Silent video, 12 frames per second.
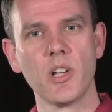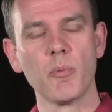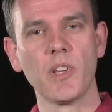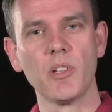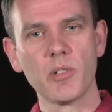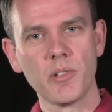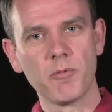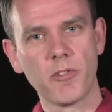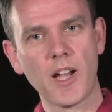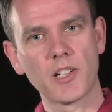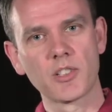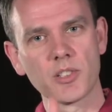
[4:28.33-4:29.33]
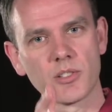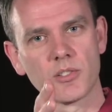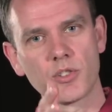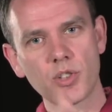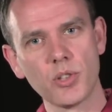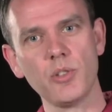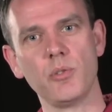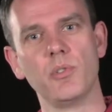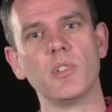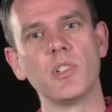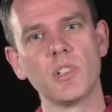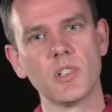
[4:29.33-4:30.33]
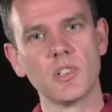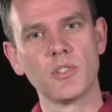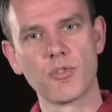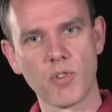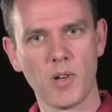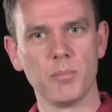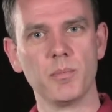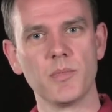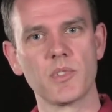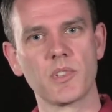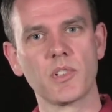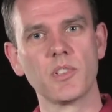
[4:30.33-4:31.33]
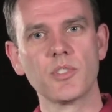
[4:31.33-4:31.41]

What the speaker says: when there were in fact two drums,